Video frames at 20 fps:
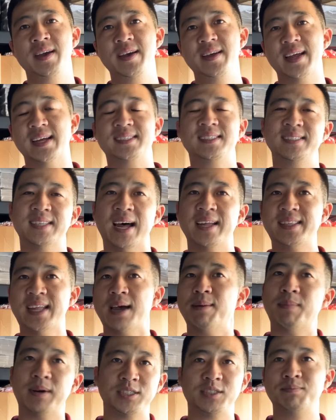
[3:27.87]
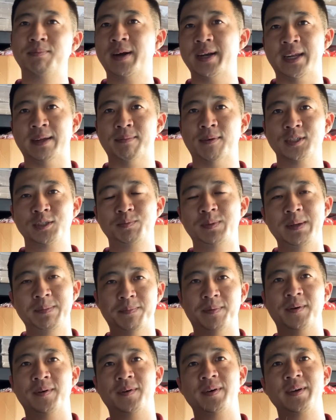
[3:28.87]
That's not that much money. Most
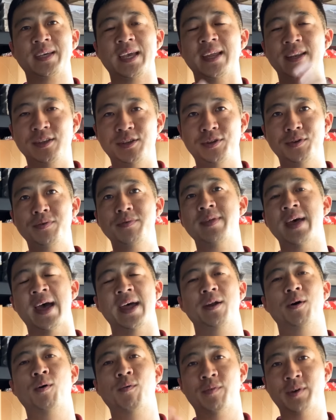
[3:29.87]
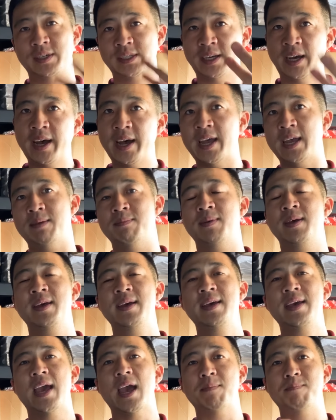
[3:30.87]
people can do that over time
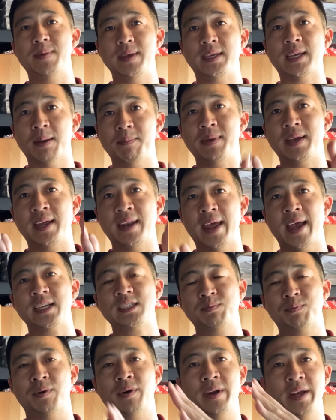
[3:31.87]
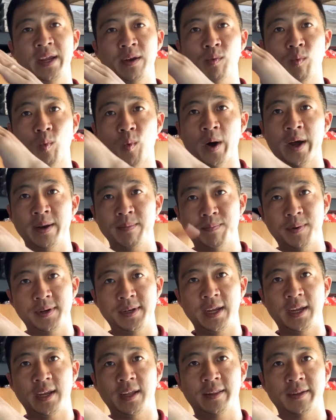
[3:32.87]
and becoming an expert in one
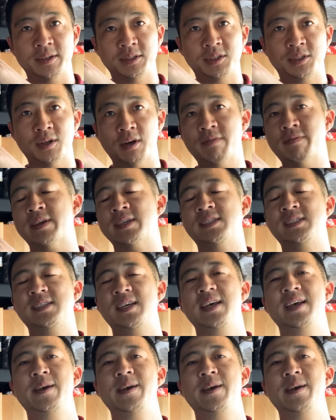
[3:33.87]
particular service.